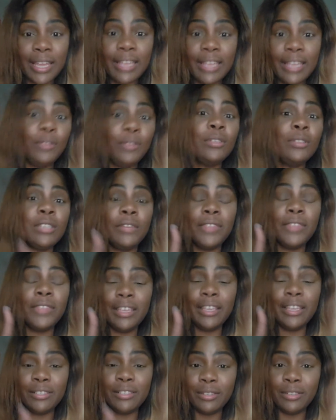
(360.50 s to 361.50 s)
and you lose everything
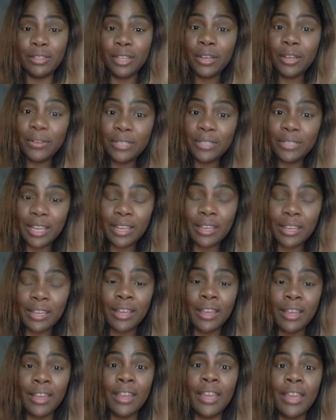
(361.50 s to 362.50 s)
else on a Thursday.
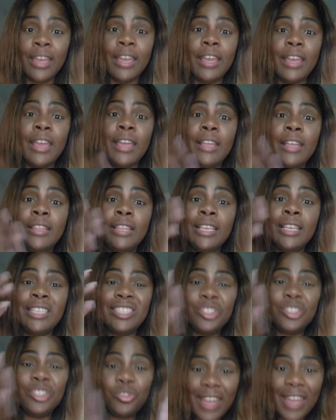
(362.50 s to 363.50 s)

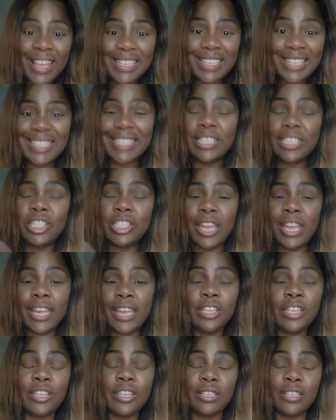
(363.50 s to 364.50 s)
It's drastic
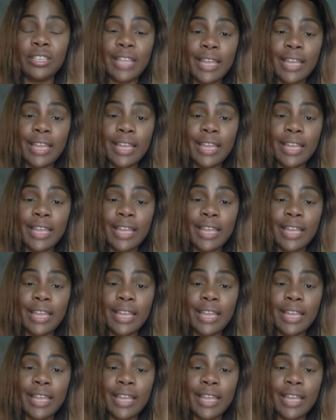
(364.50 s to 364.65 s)
changes,